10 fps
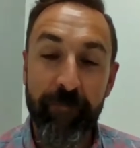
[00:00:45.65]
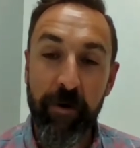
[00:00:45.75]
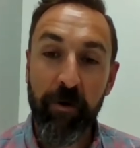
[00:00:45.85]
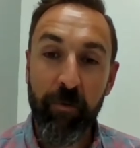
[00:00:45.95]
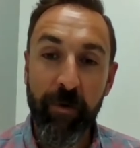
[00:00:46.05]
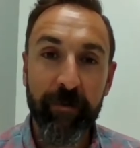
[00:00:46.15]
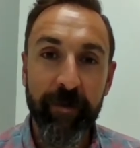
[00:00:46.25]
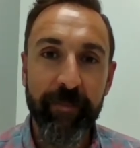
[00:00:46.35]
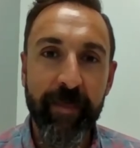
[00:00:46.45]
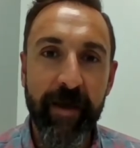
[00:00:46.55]
very
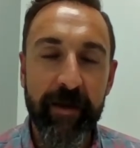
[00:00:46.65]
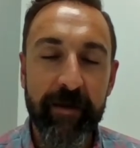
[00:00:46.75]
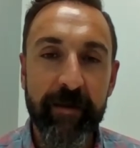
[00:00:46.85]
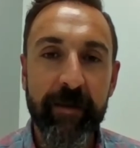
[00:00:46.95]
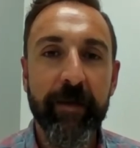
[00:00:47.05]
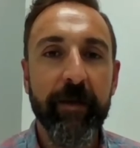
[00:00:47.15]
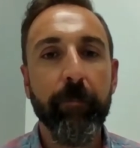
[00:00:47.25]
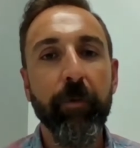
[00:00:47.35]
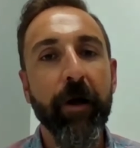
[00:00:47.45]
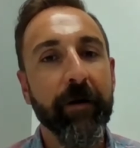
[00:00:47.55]
quickly that getting a
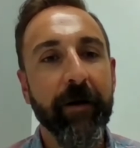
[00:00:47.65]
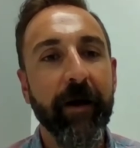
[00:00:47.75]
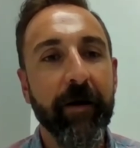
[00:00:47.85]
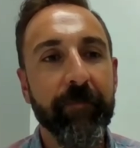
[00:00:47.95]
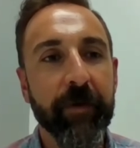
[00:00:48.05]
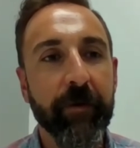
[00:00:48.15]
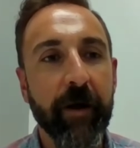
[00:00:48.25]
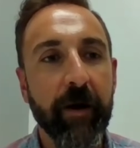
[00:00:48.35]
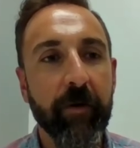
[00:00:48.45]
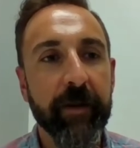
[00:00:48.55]
blog off the
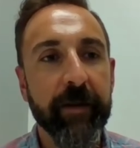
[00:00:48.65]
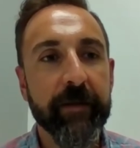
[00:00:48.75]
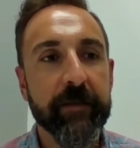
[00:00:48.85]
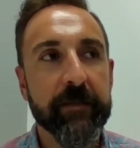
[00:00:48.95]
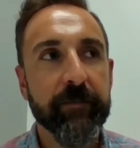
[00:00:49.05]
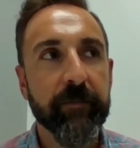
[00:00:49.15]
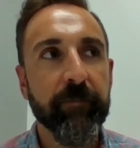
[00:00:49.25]
ground is